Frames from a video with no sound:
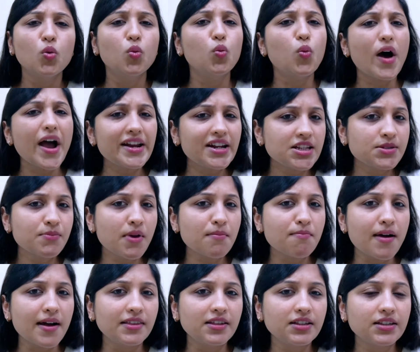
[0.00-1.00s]
Why does my
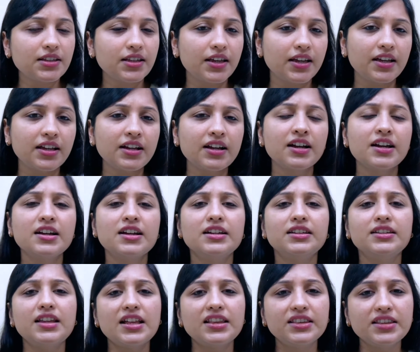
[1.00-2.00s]
mother think
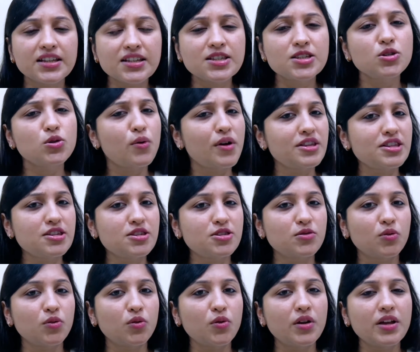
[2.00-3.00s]
that this
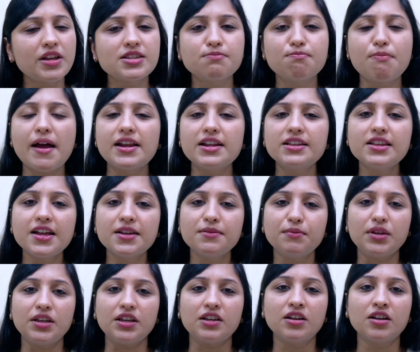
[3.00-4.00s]
so-and-so is better than
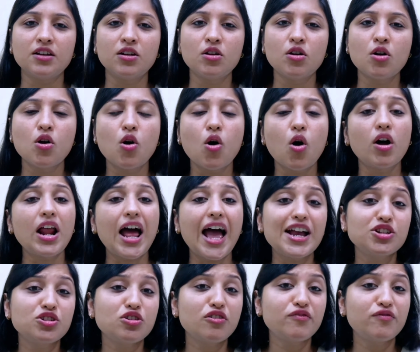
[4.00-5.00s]
me? Or I
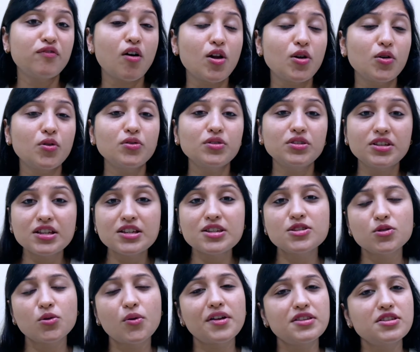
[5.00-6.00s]
should follow this
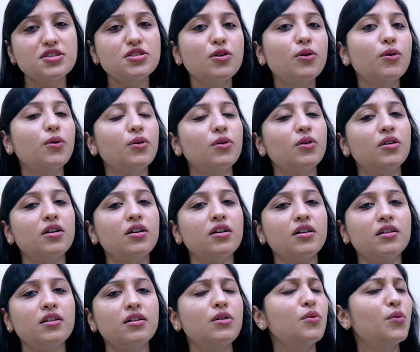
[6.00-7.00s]
so-and-so?
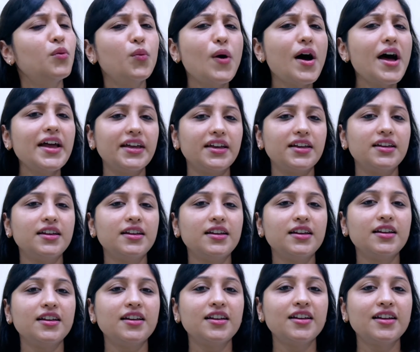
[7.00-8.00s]
Why?
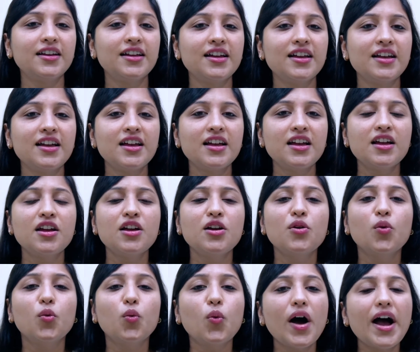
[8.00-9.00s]

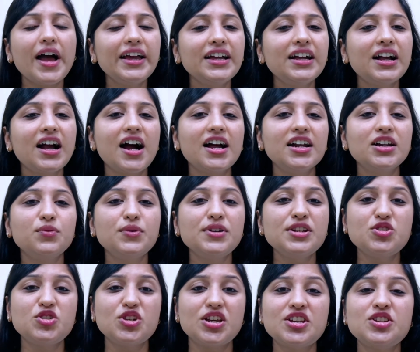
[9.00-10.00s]
Why can't we
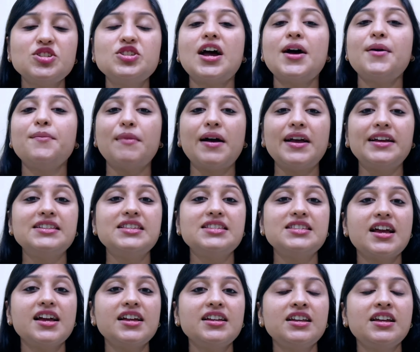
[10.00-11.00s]
change our
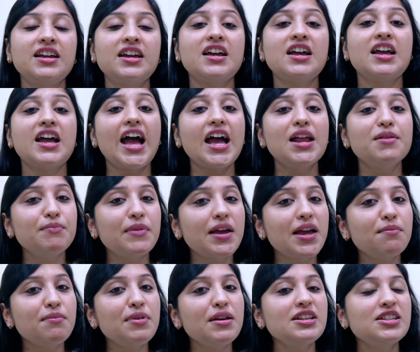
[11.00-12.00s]
mindset and
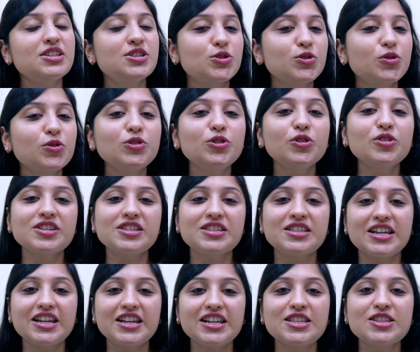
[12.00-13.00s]
maybe sow those
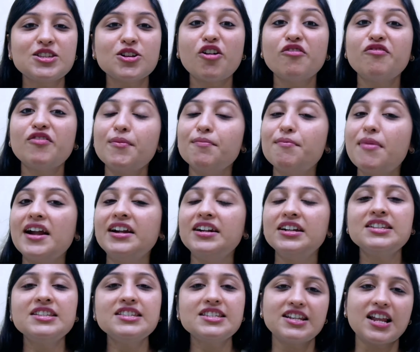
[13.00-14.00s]
seeds of
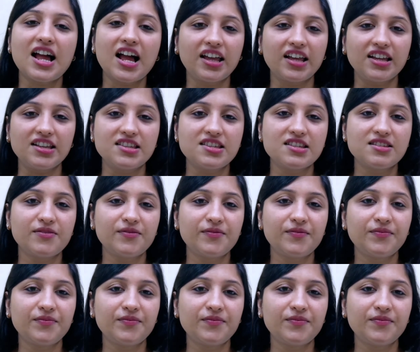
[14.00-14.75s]
abundance in our kids?